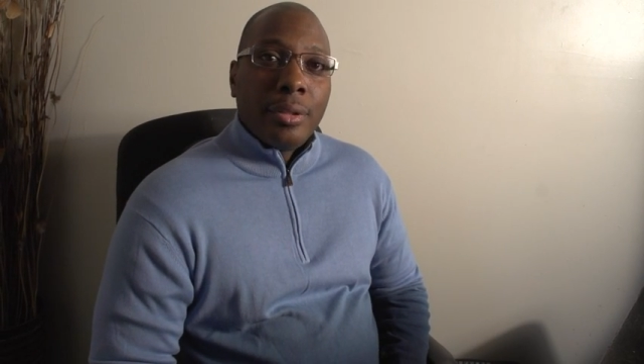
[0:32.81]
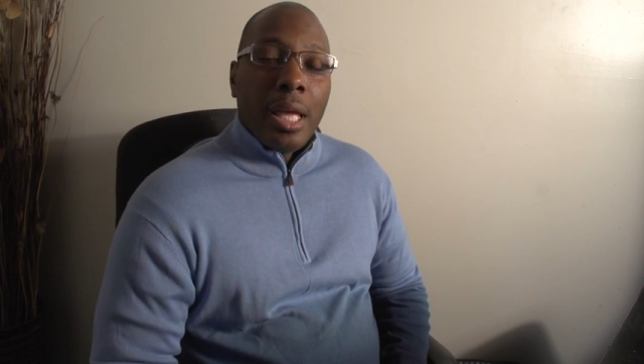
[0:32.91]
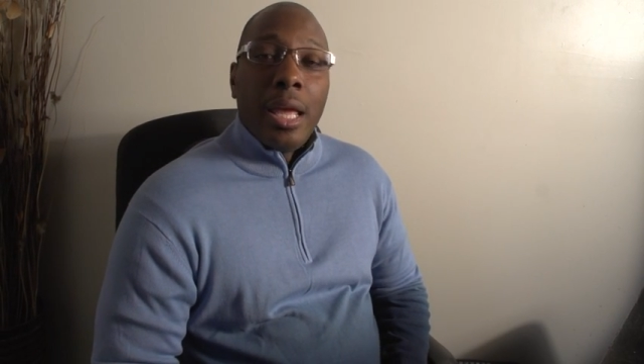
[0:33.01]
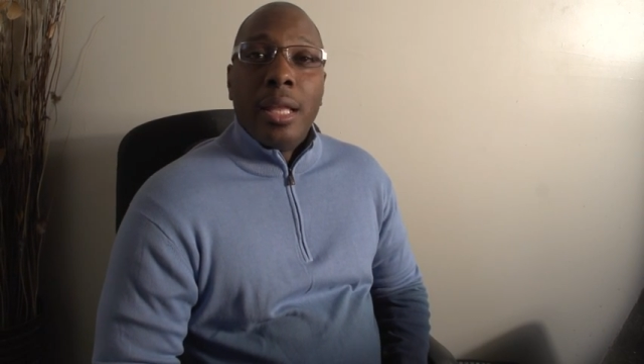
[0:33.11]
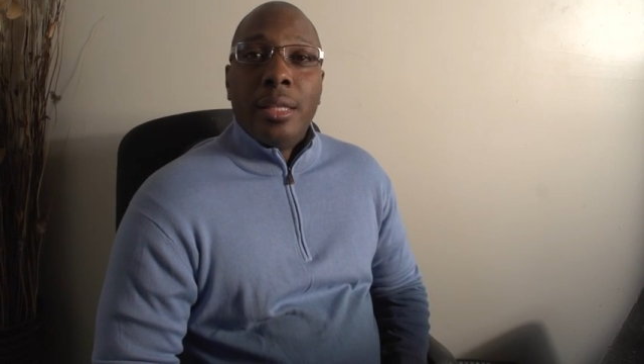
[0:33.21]

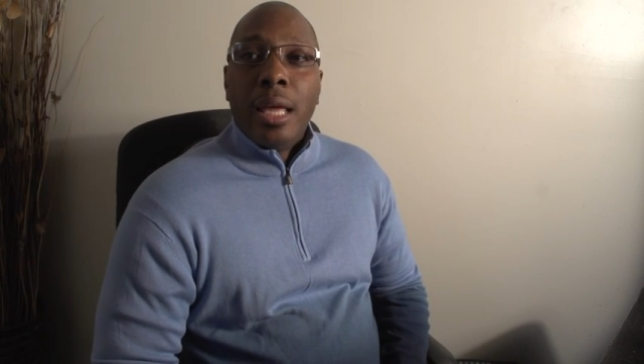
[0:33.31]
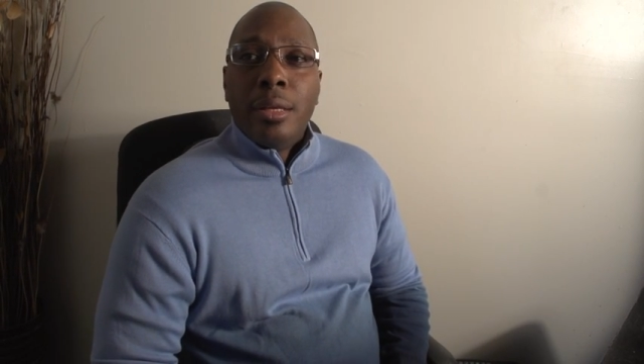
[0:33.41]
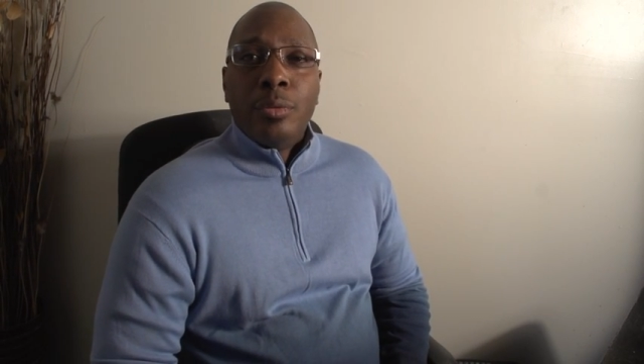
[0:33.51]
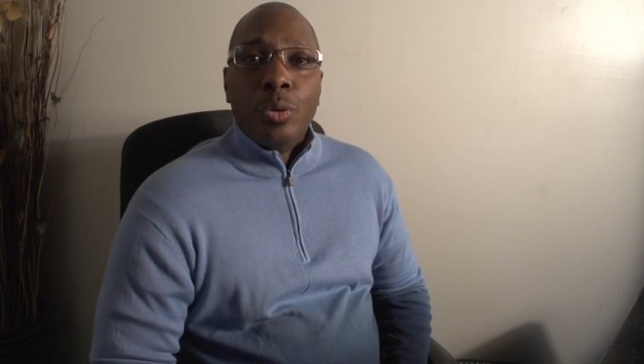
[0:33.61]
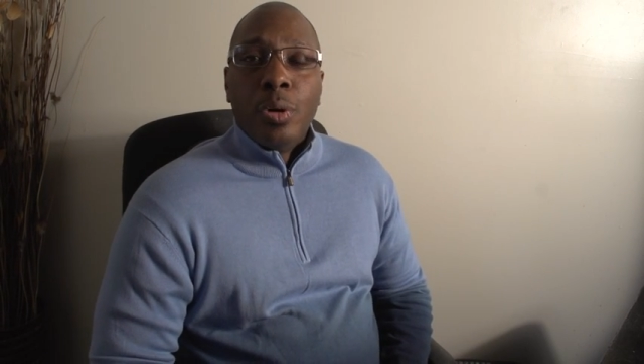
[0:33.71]
and that
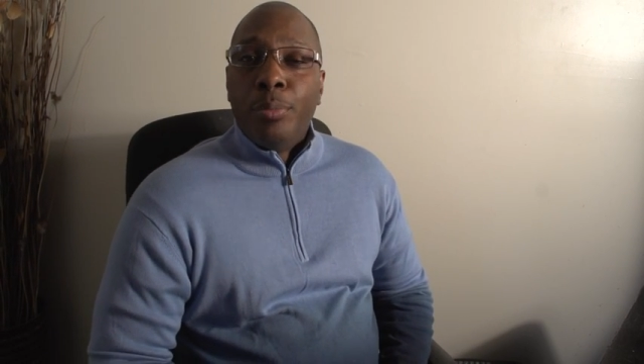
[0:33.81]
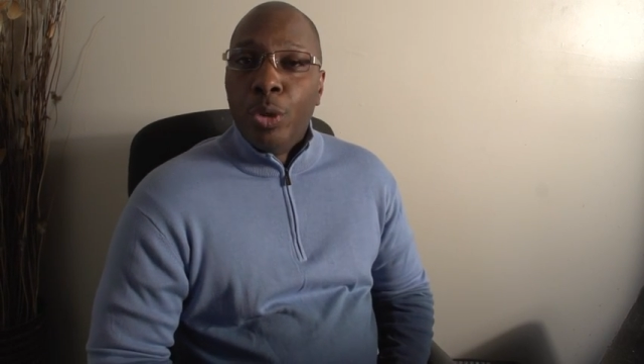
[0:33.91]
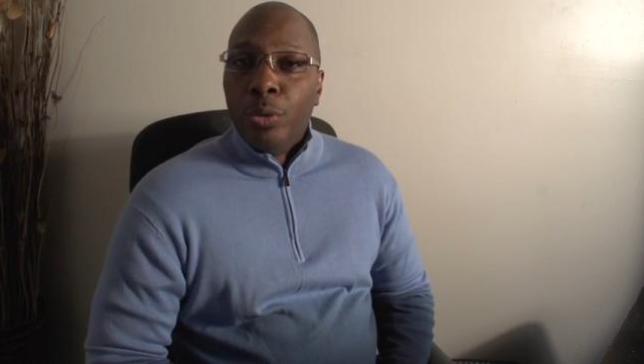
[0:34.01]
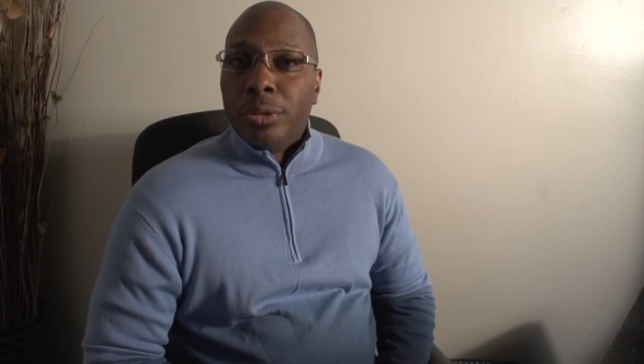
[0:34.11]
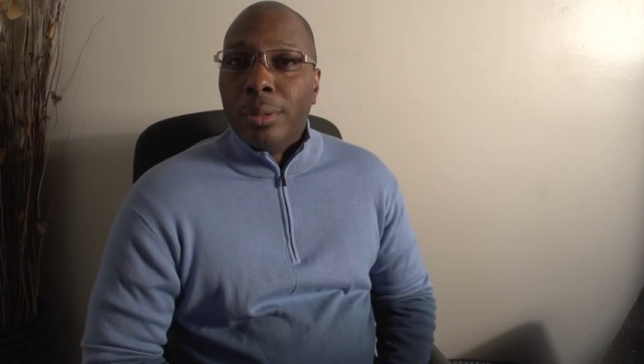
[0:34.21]
who
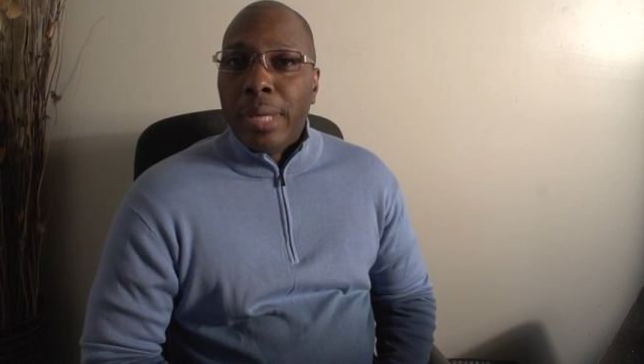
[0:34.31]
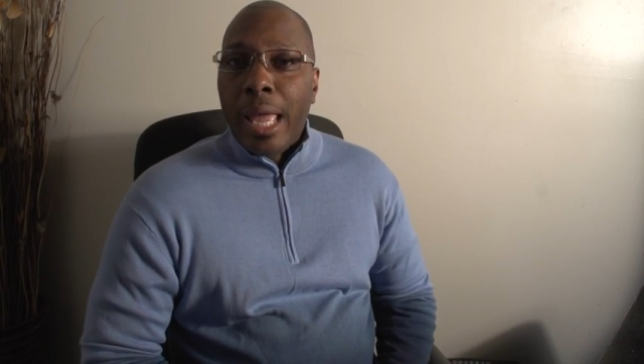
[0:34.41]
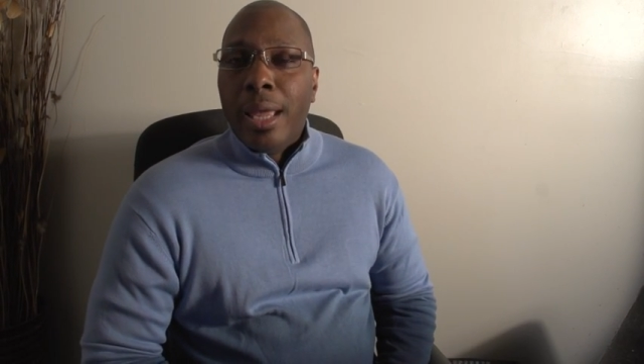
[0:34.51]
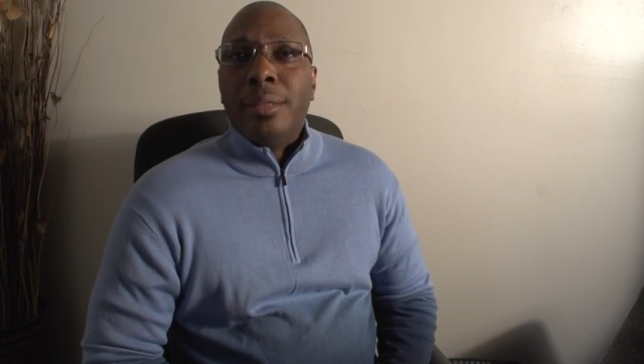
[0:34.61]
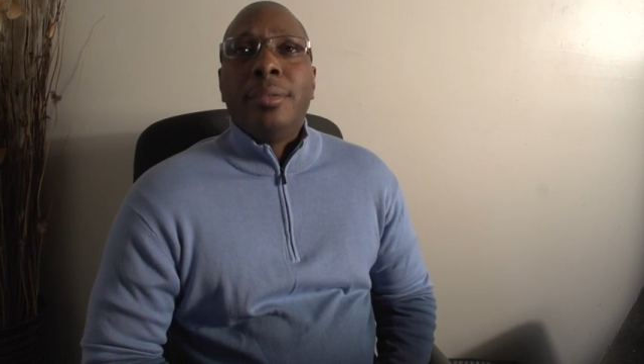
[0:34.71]
abused him,
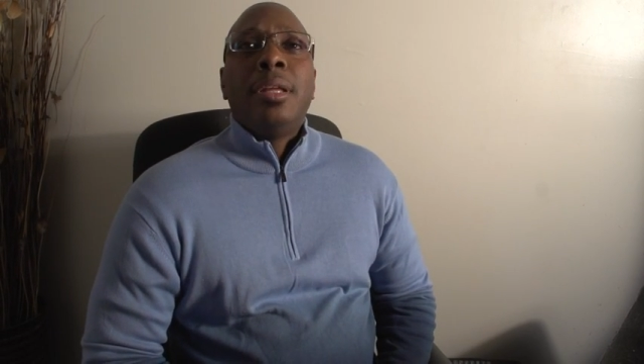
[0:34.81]
and